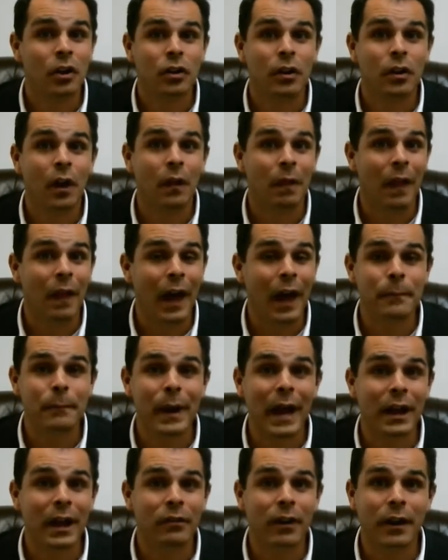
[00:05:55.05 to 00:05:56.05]
a lot of
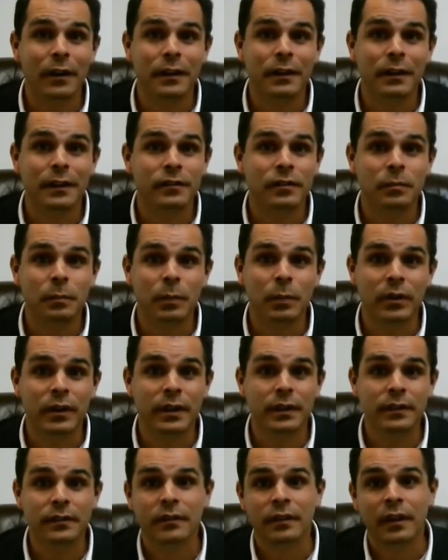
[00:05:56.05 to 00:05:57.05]
background and
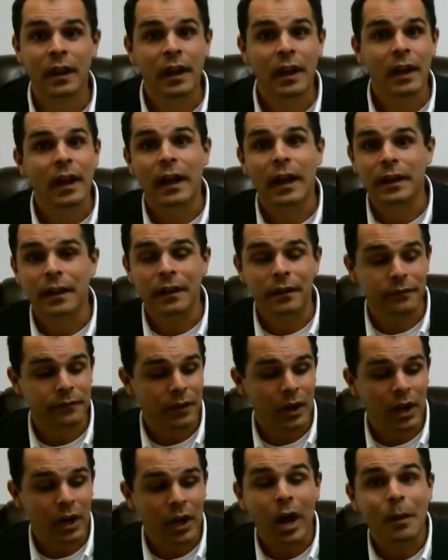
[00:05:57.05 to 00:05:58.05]
experience and have
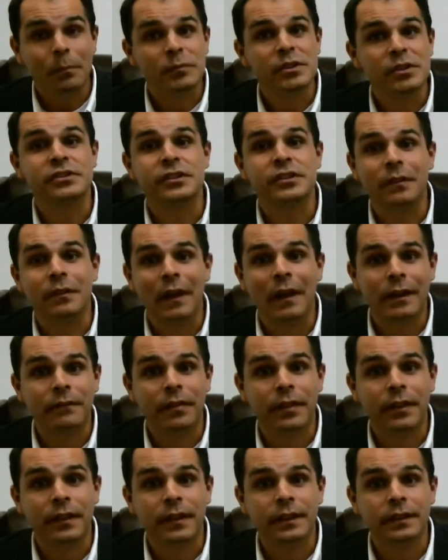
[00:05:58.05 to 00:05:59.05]
accomplished a lot of
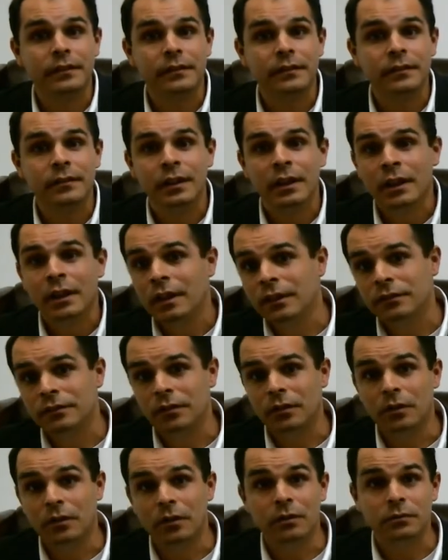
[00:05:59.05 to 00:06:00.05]
things.
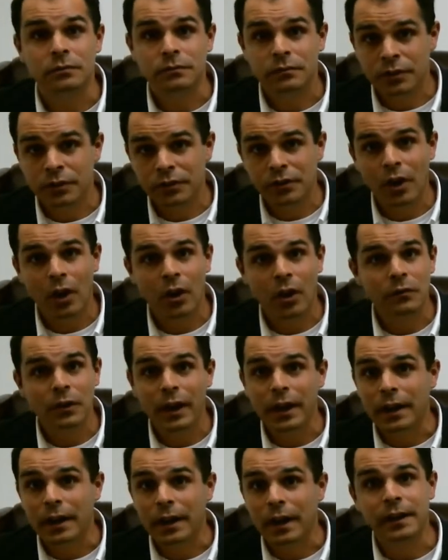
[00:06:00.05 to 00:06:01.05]
So you're darn
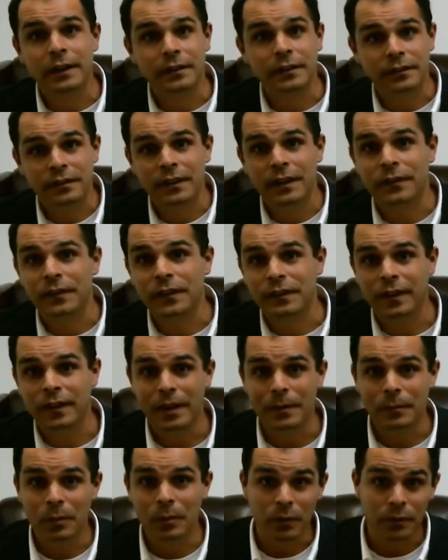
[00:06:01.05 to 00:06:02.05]
right, I'm going to sit at the
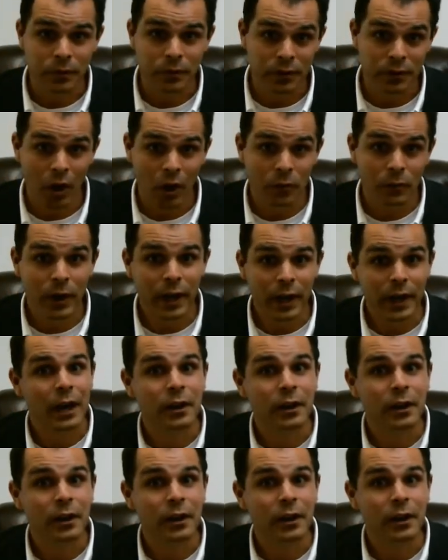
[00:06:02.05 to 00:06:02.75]
table. You're darn right, I'll